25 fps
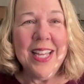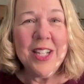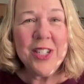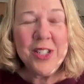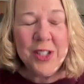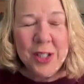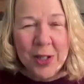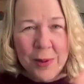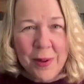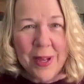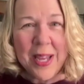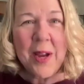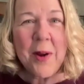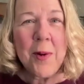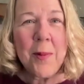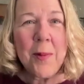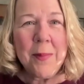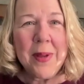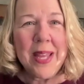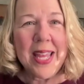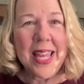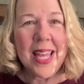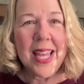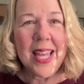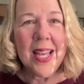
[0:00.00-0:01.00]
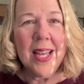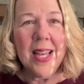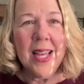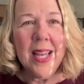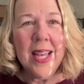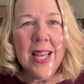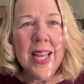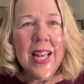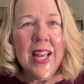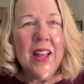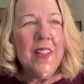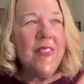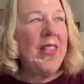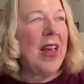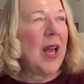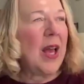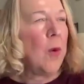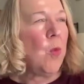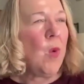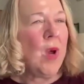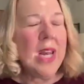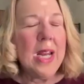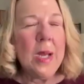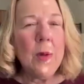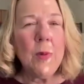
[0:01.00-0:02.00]
Do you hear me?
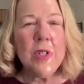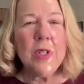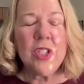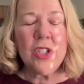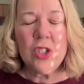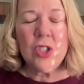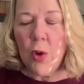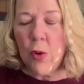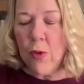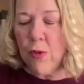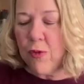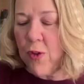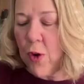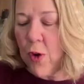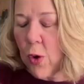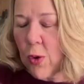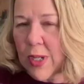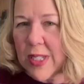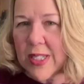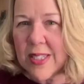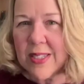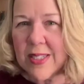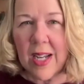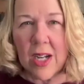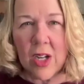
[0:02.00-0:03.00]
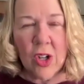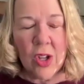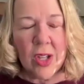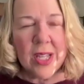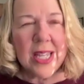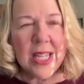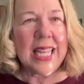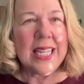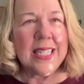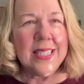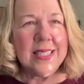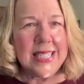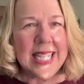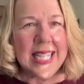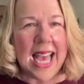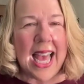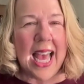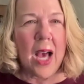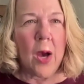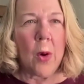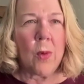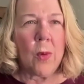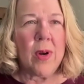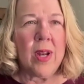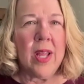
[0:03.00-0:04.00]
That when I was so focused on looking
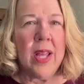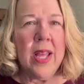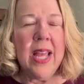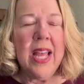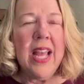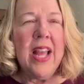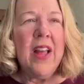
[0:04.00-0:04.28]
down,